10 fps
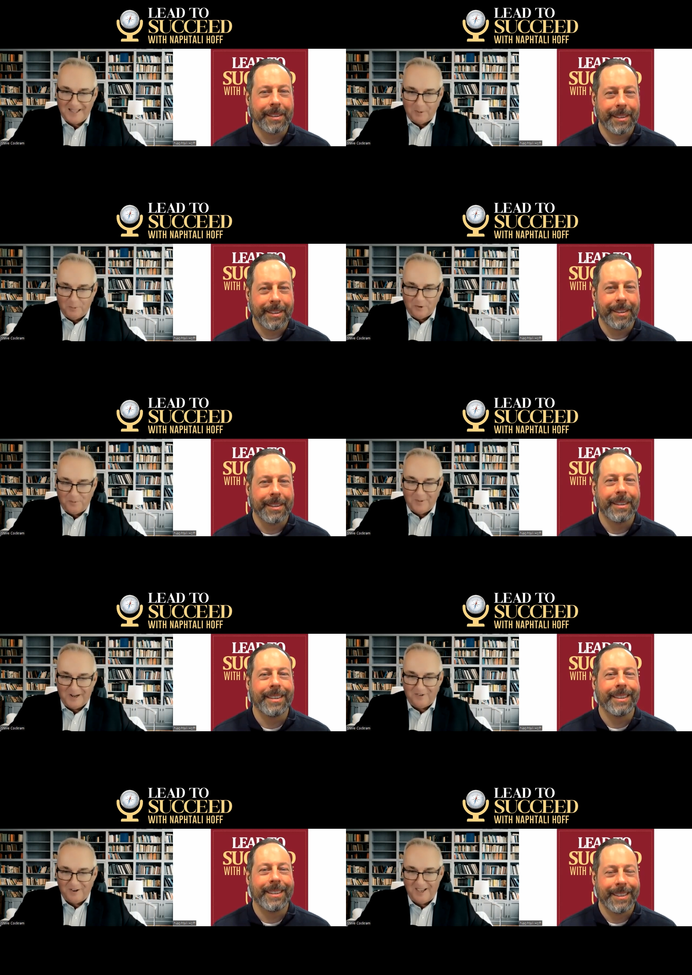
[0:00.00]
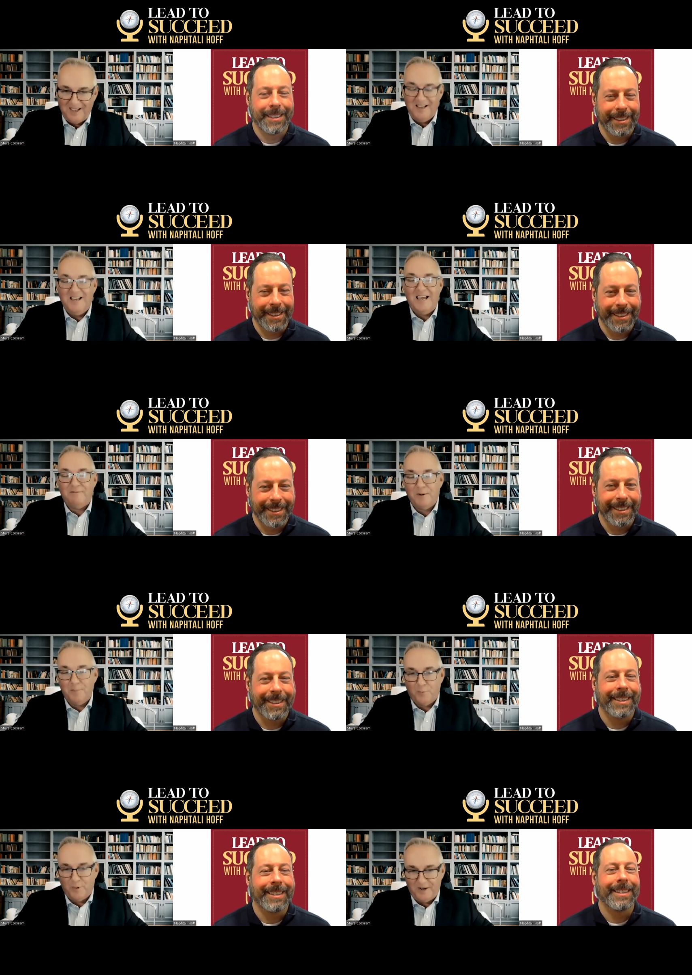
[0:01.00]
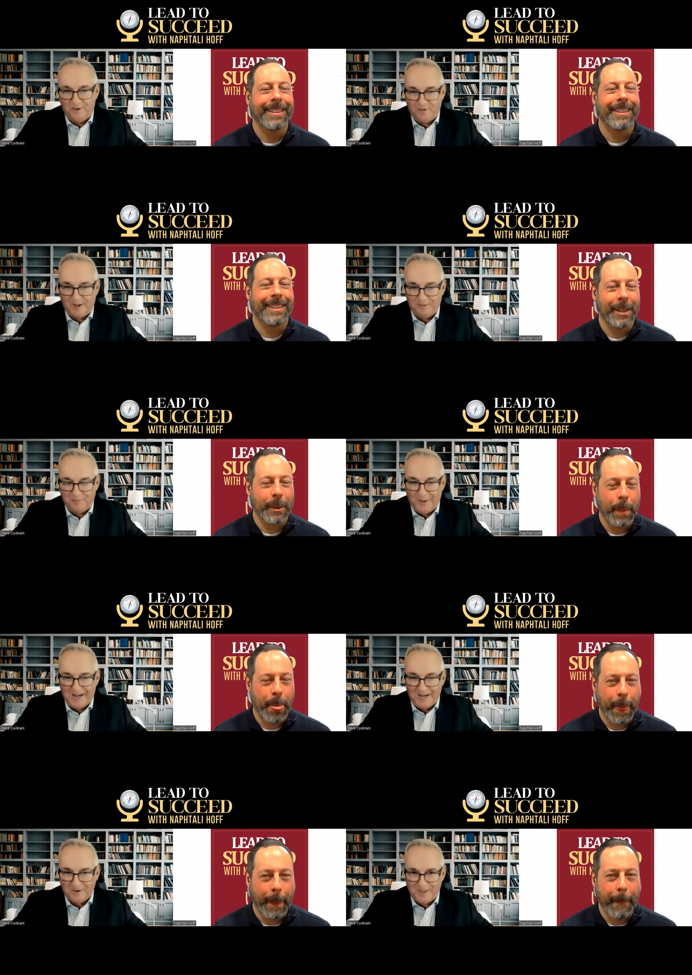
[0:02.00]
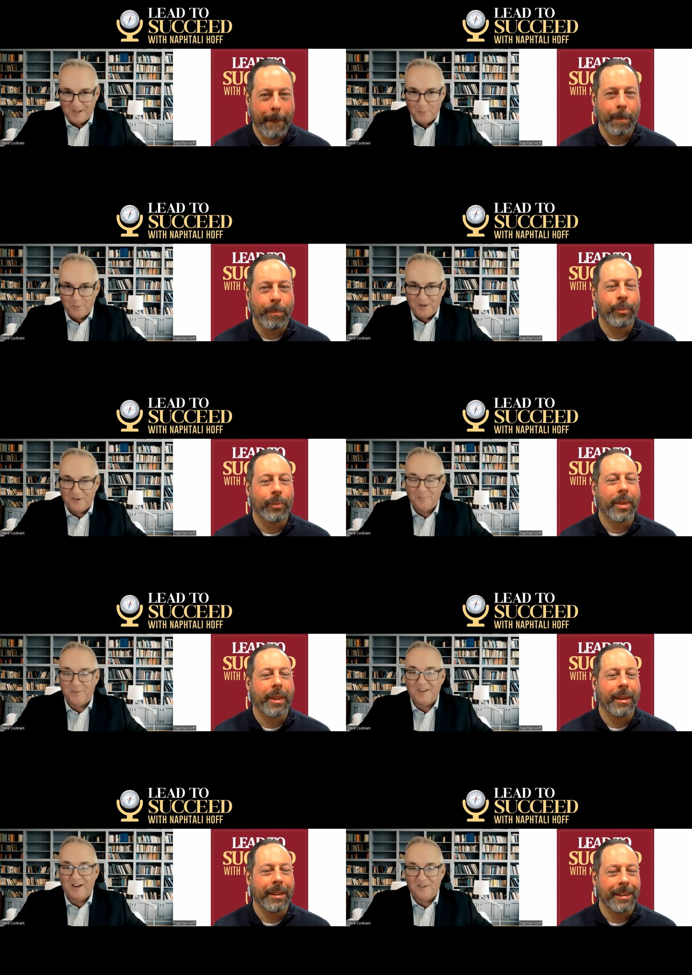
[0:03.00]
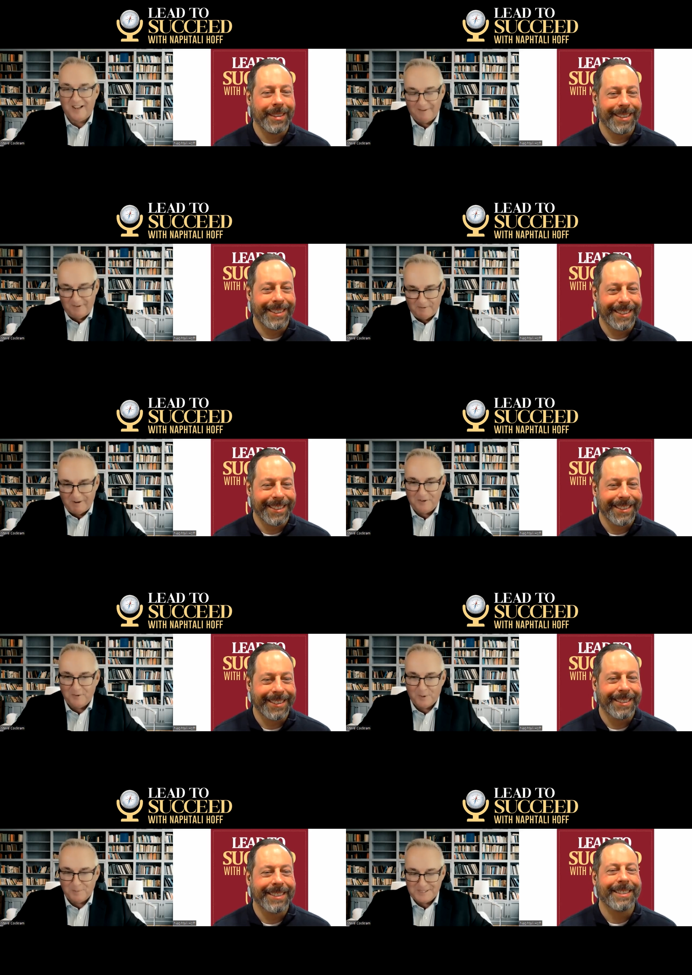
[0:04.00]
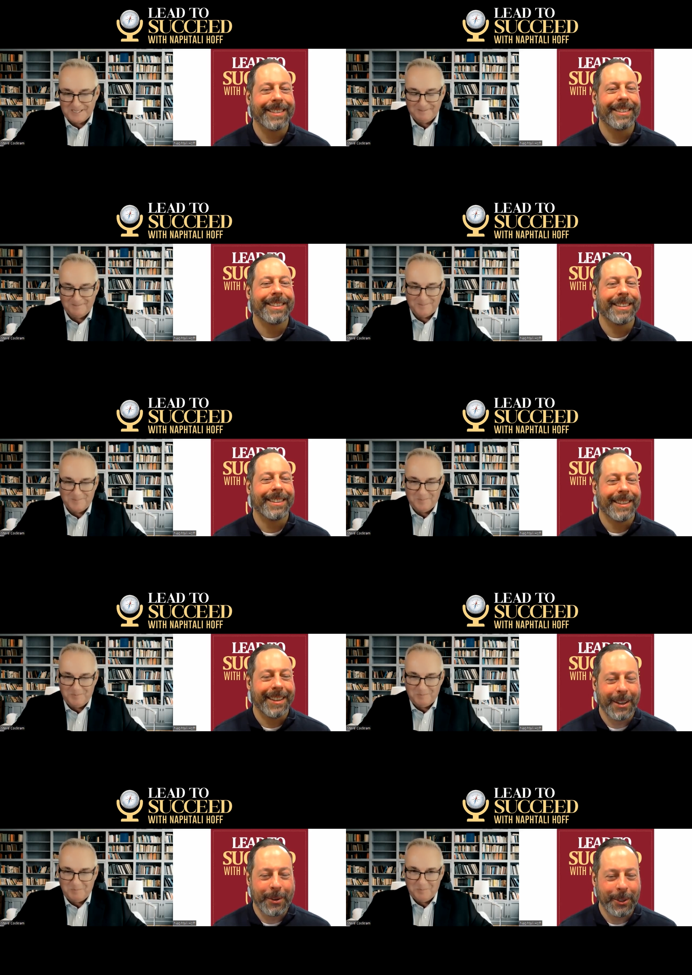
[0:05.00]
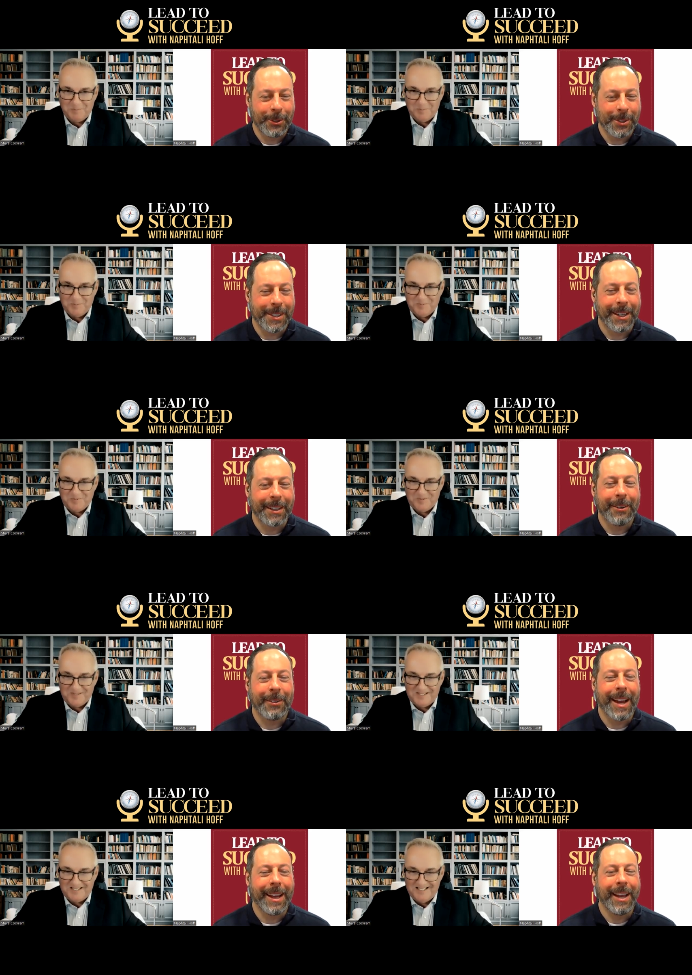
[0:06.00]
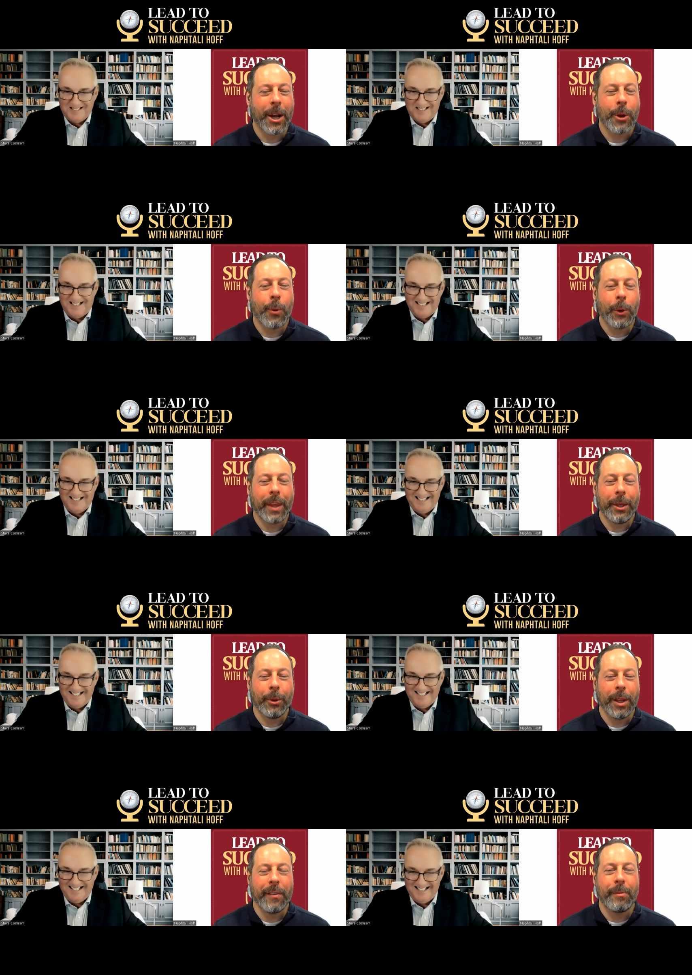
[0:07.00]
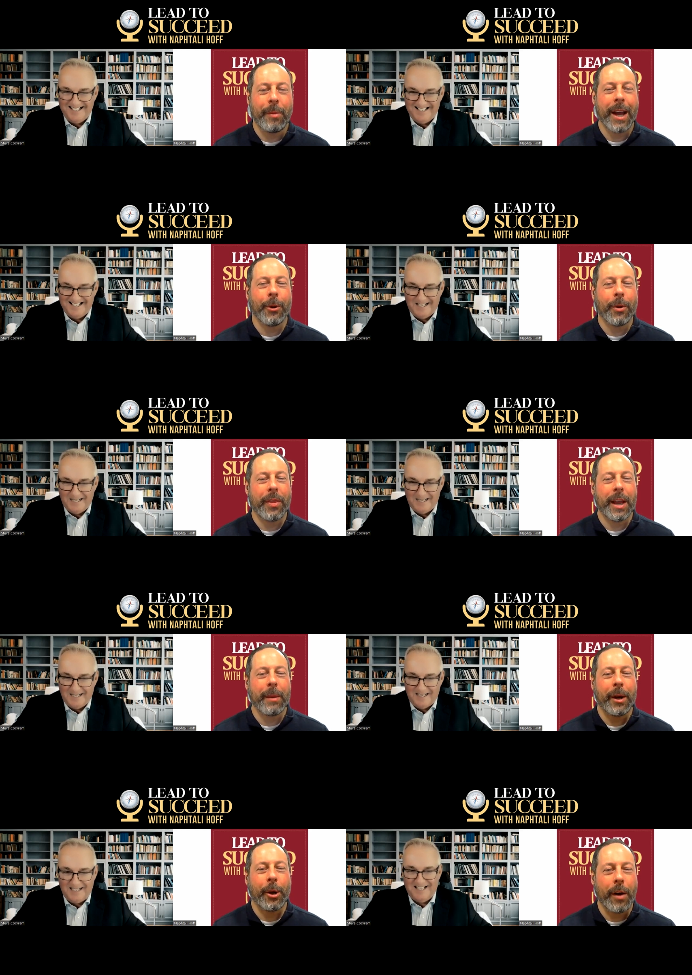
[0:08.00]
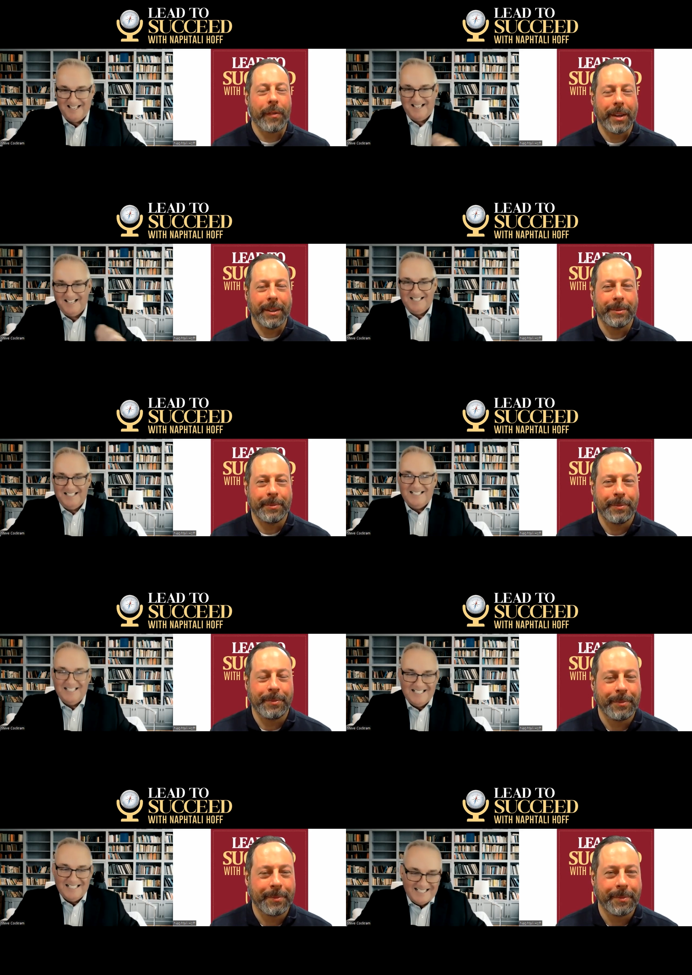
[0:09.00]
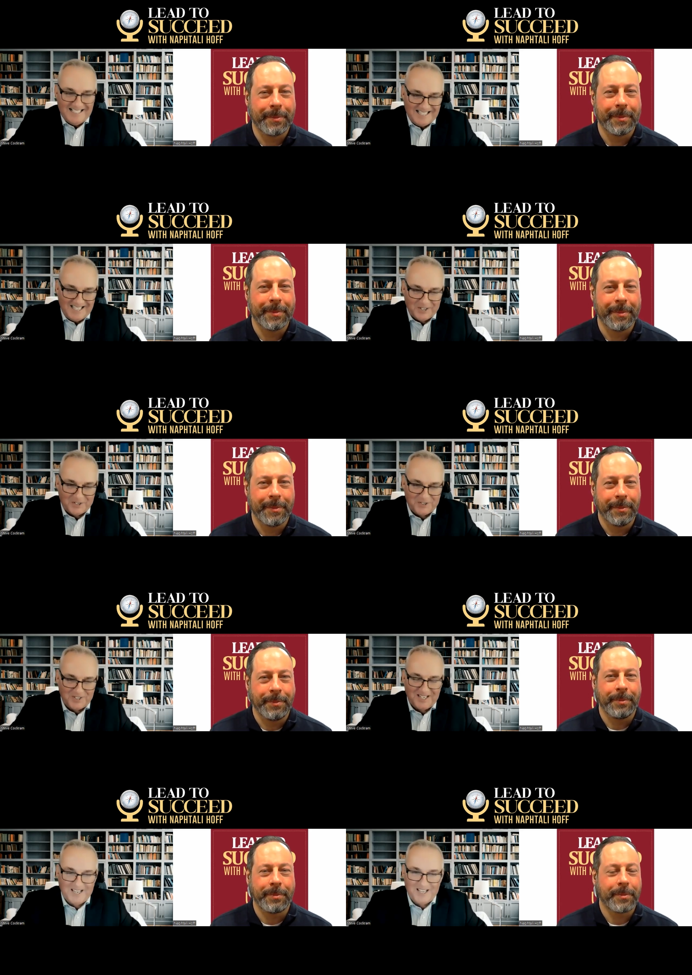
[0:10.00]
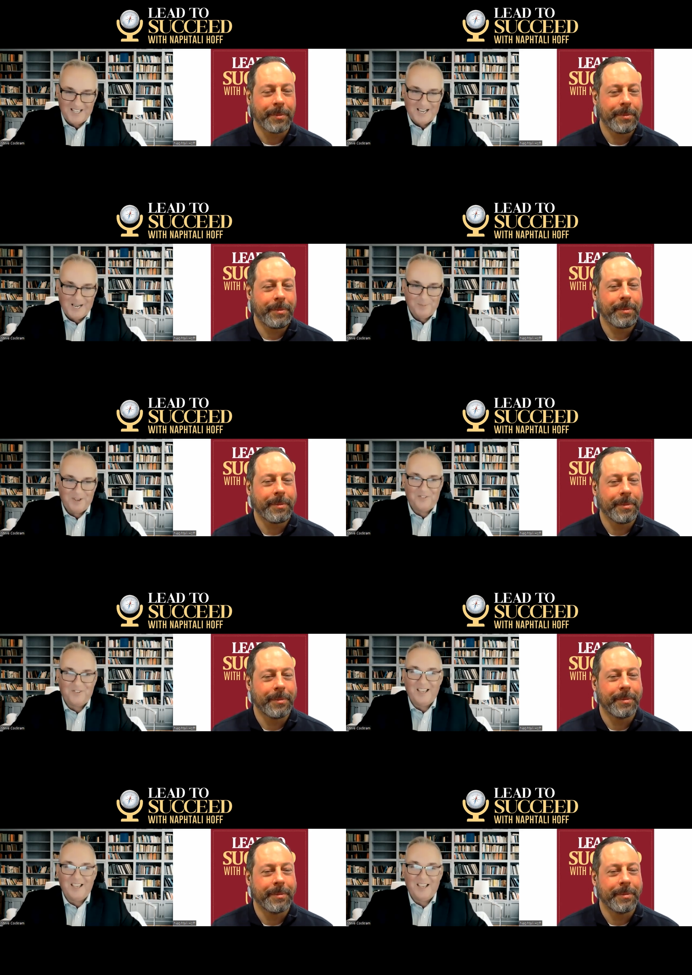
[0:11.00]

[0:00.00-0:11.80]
Speaker 1: they watch perpetually. Every Brit dreams of paying off their mortgage and potentially having a rental property.
Speaker 2: Oh, interesting. Okay. A quote that you live by or think about
Speaker 1: often? Gosh. Um, it's